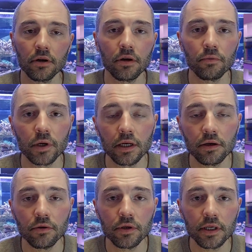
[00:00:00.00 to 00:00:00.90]
really
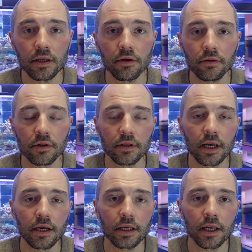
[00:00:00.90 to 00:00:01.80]
good deal on the tank
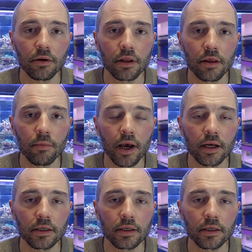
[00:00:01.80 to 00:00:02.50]
here in the back.